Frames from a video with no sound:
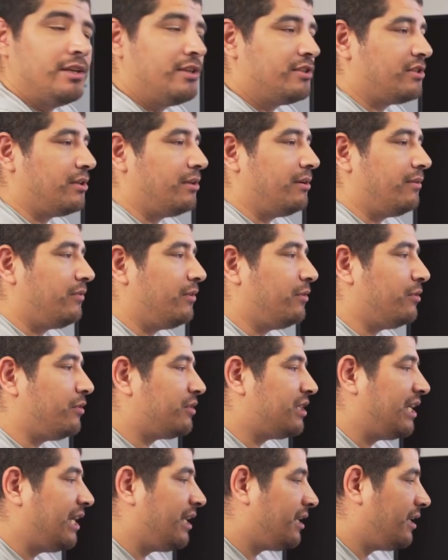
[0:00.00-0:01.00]
So if
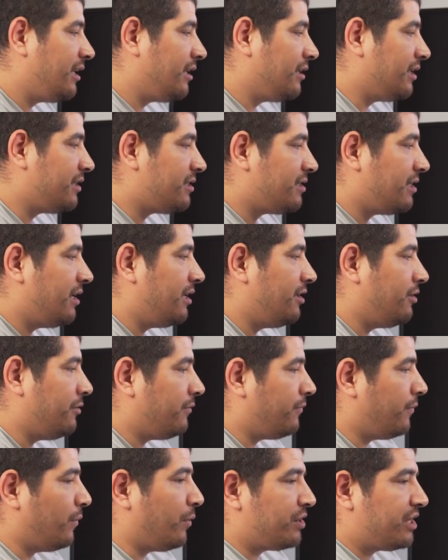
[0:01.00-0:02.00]
you're taking, let's say, your
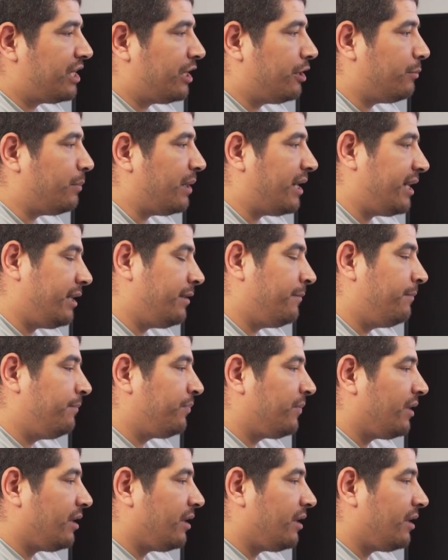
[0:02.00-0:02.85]
4 terabyte,